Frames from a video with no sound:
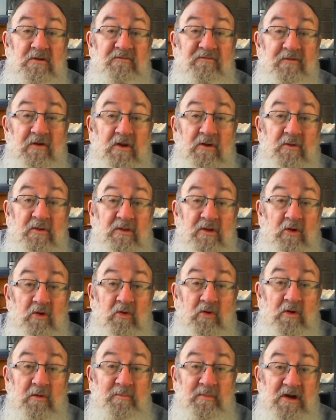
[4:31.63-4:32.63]
following the
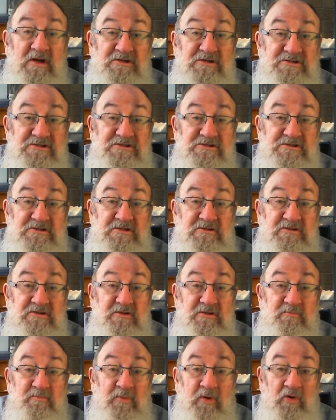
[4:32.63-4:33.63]
law of Moses,
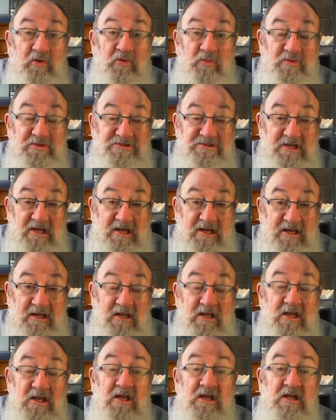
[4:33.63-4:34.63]
Paul was saying,
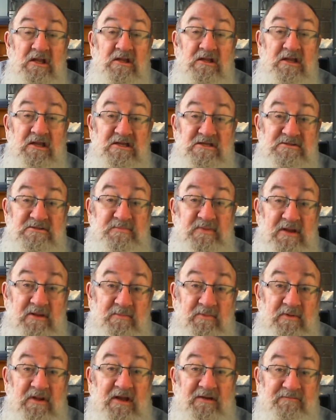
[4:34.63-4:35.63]
these
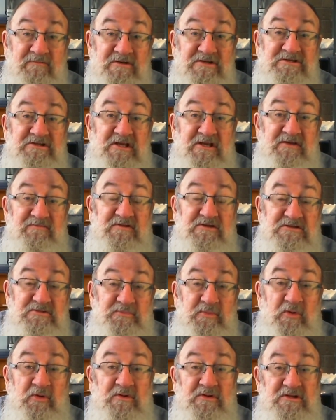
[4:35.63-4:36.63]
people have received the
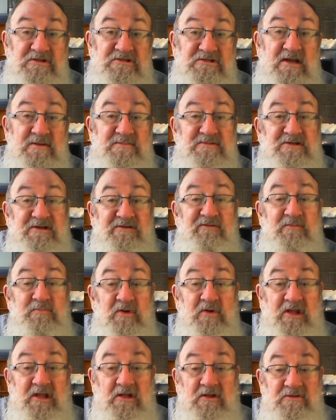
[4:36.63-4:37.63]
Spirit the same as
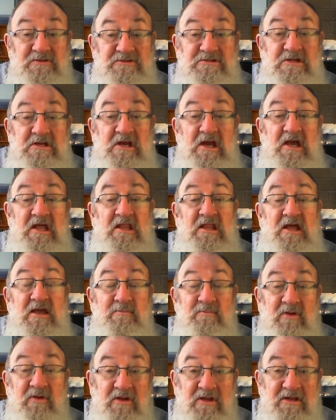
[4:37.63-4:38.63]
everybody else, and they
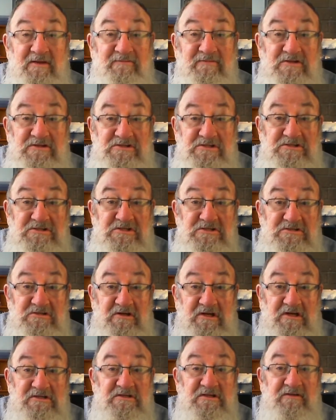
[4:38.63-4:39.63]
believe in Jesus
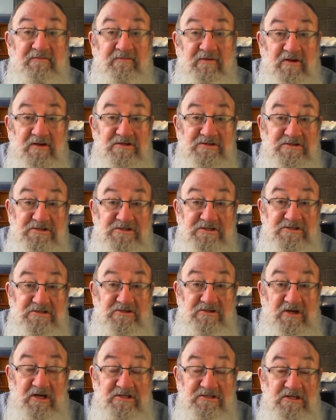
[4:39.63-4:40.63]
Christ, and they follow Jesus
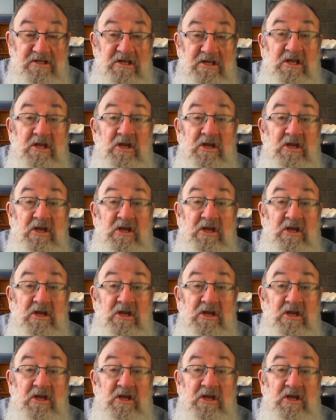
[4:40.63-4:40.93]
Christ.